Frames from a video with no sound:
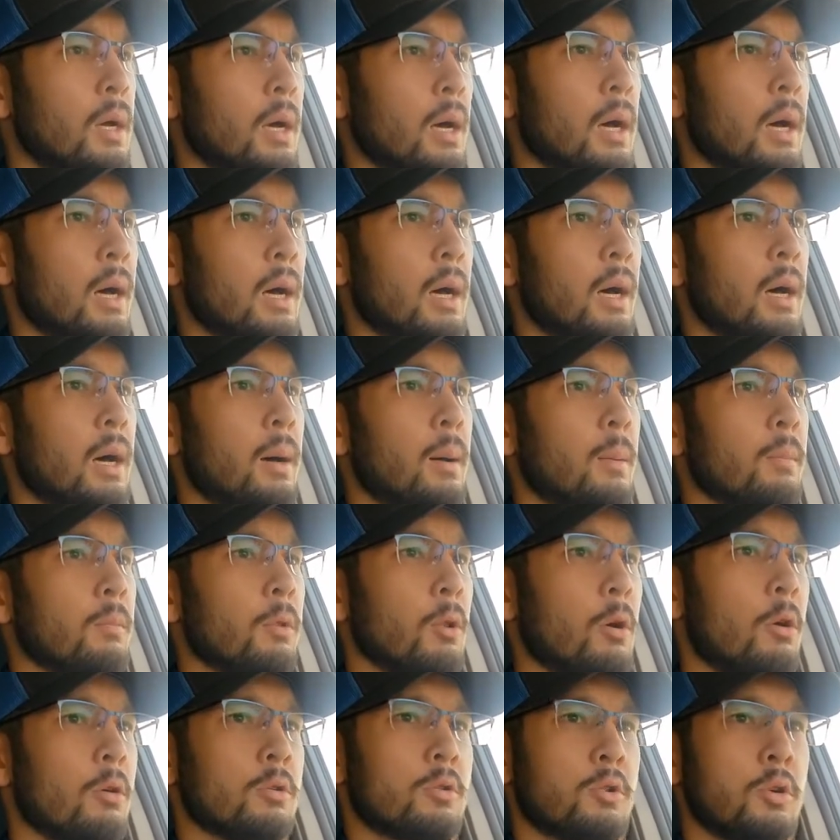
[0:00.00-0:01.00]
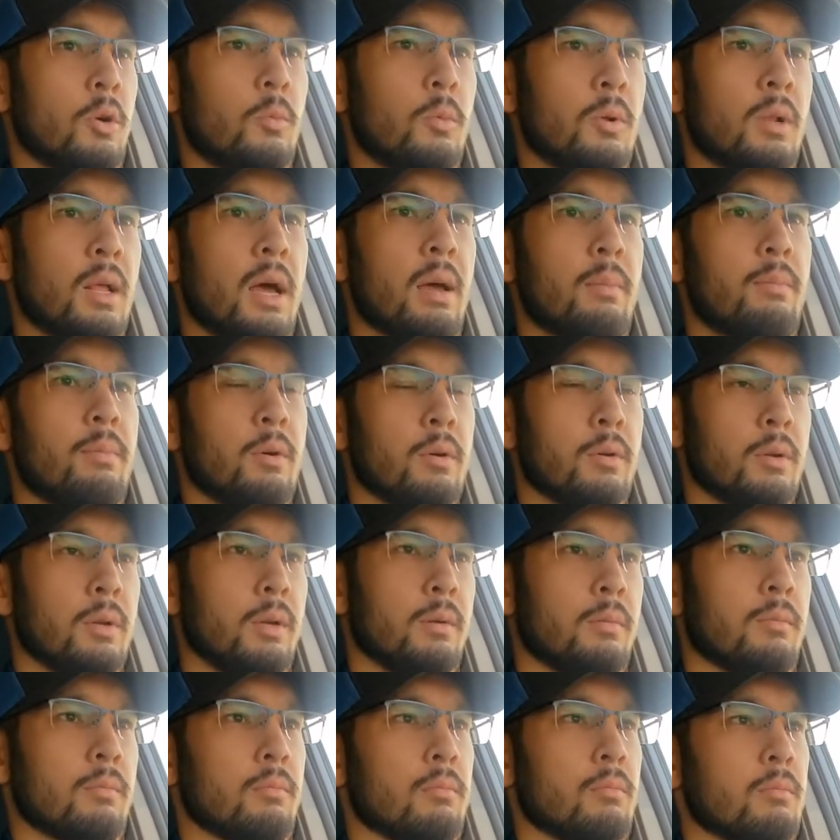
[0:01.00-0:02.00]
Long-term
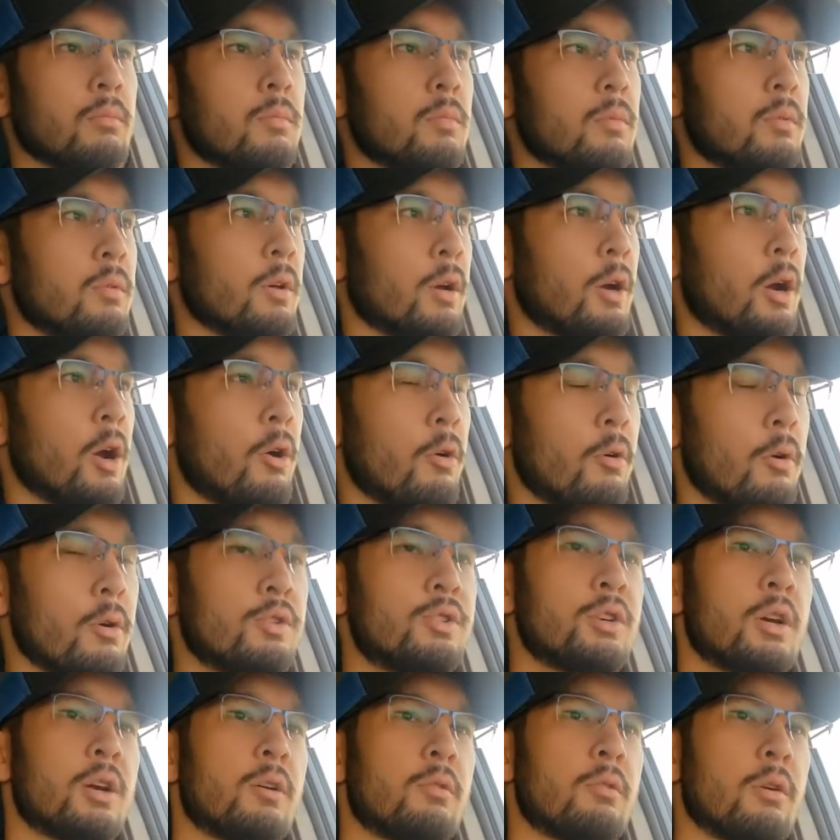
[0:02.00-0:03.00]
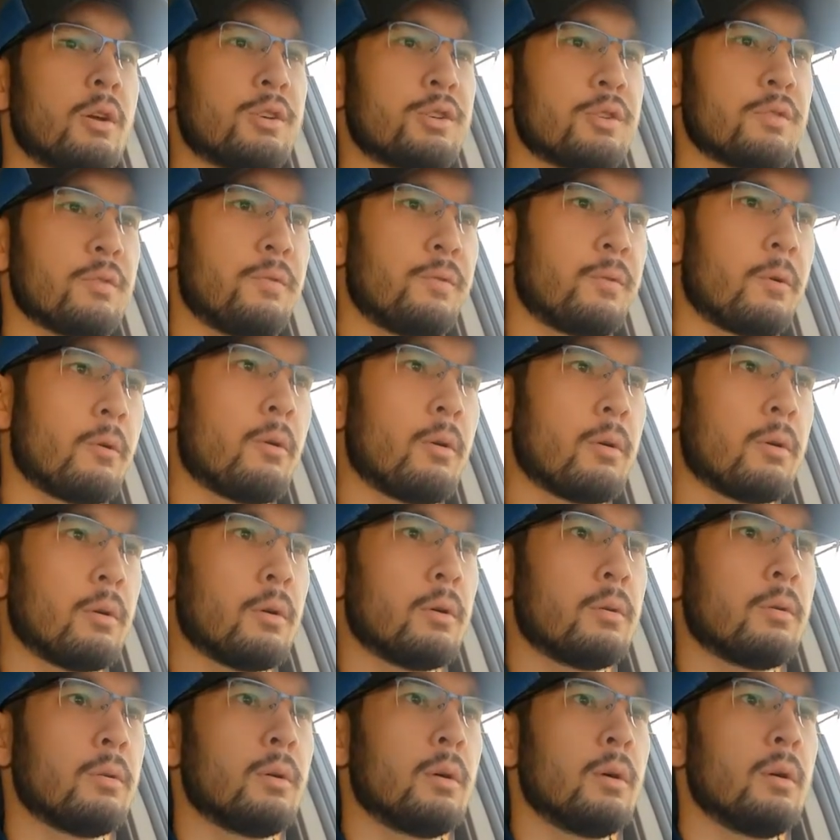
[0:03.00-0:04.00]
reliability. The current generation
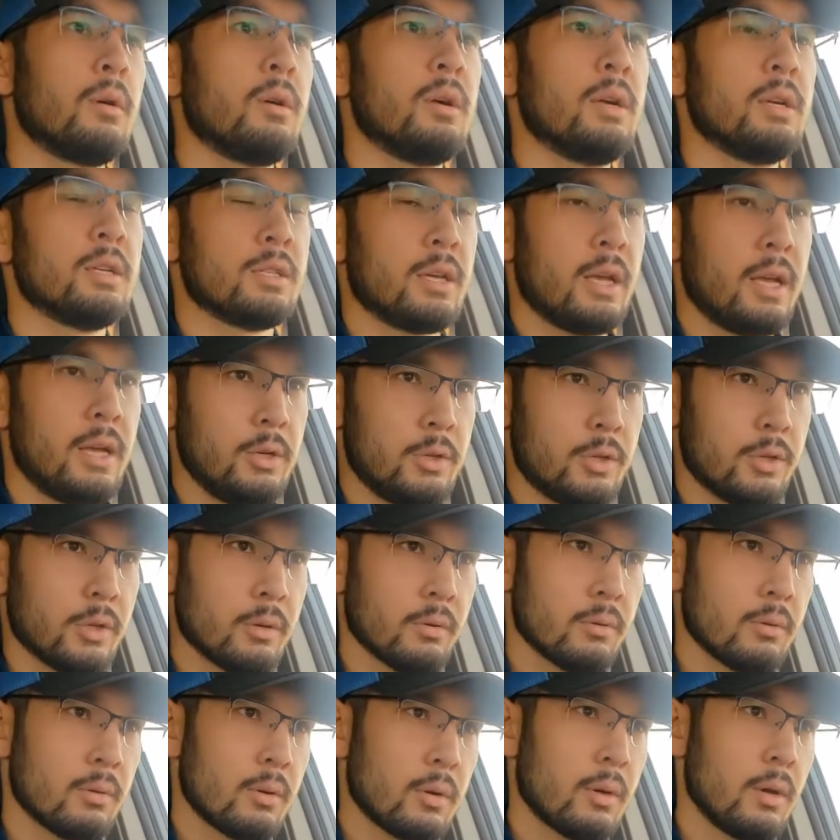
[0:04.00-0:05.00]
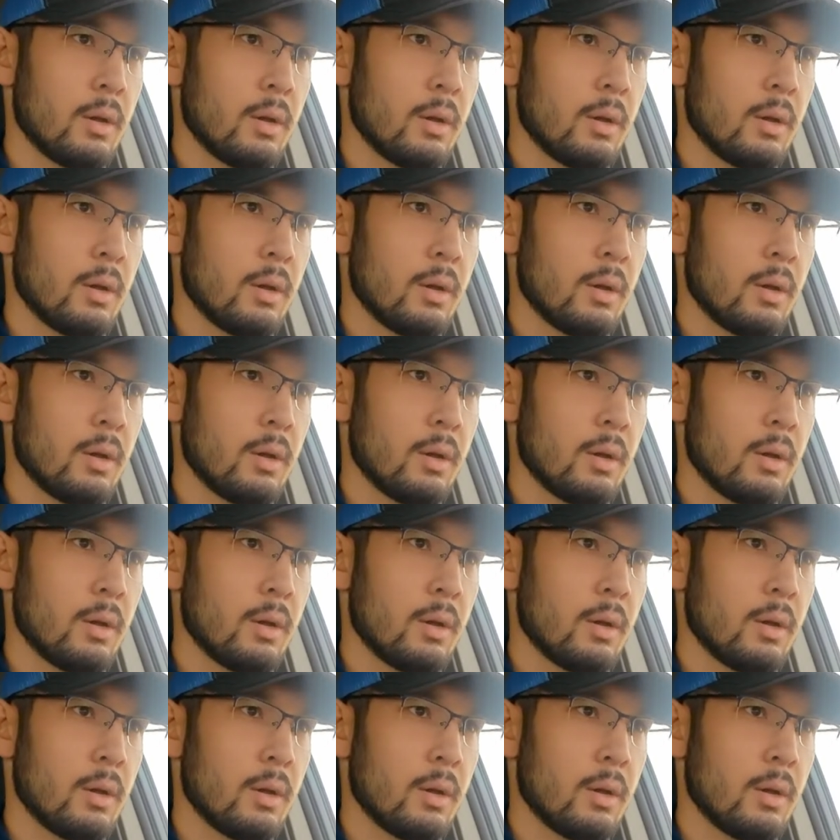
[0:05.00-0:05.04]
4Runner is ancient.